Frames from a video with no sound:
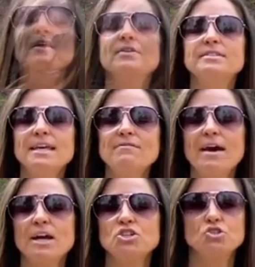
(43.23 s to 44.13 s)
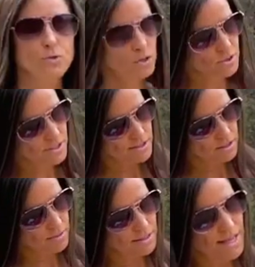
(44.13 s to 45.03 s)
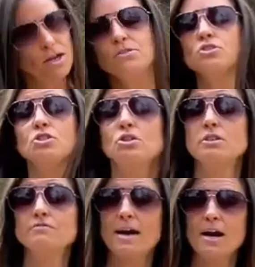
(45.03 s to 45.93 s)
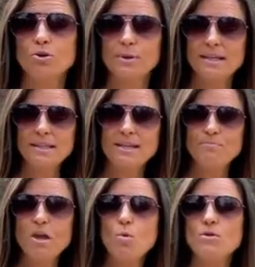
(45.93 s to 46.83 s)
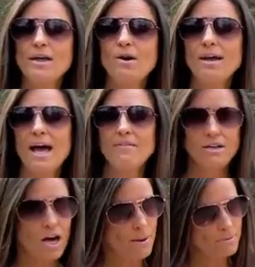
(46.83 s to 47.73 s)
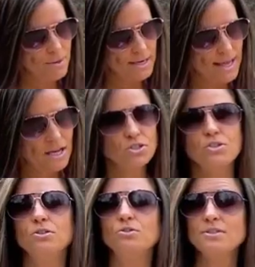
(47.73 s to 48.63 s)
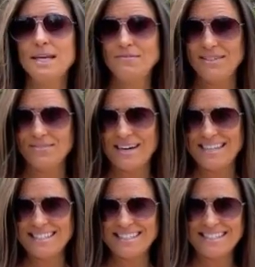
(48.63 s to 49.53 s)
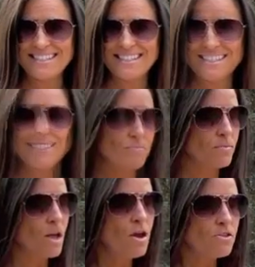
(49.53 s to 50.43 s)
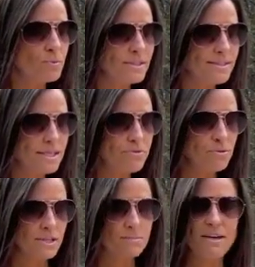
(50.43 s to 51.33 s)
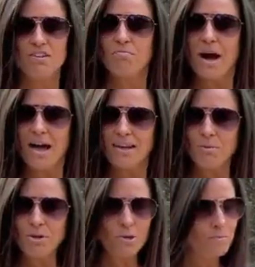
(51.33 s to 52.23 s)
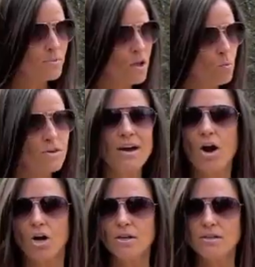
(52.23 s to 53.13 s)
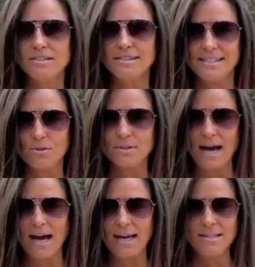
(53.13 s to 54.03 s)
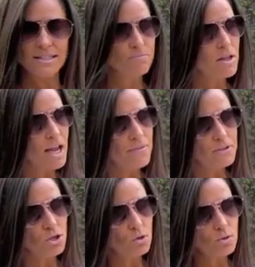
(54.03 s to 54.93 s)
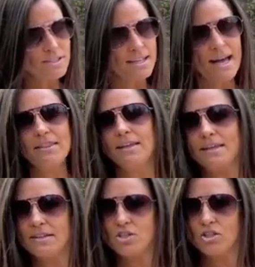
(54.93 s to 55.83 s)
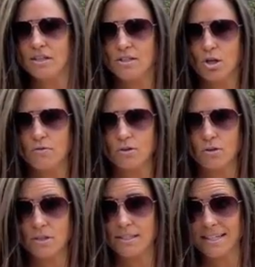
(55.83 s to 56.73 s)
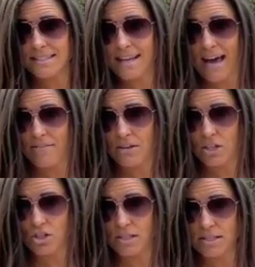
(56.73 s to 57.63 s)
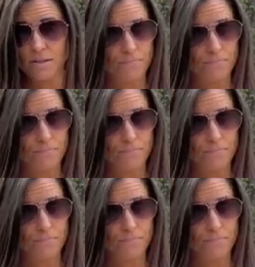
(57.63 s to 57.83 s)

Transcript: The safe action trigger system allows the shooter to fire quickly without having to operate external safety devices. The receiver is made of polymer with hardened steel guides, and the total slide length is just over 6.5 inches.